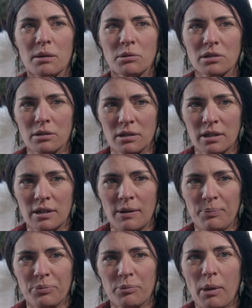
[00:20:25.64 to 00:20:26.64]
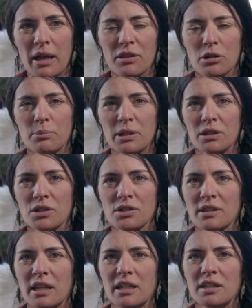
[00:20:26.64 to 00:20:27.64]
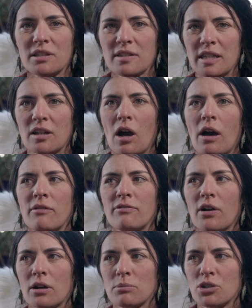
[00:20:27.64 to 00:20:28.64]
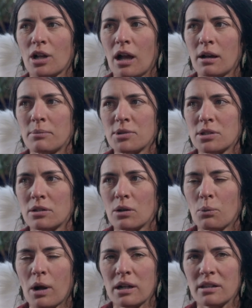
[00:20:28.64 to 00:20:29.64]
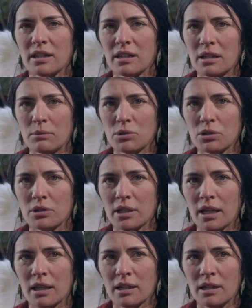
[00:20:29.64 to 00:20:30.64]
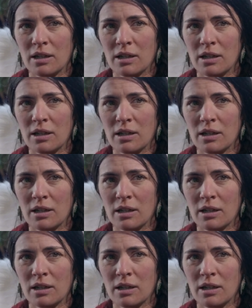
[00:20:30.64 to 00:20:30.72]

able to pay their bills and they need to seek off-farm jobs, why do they keep doing it?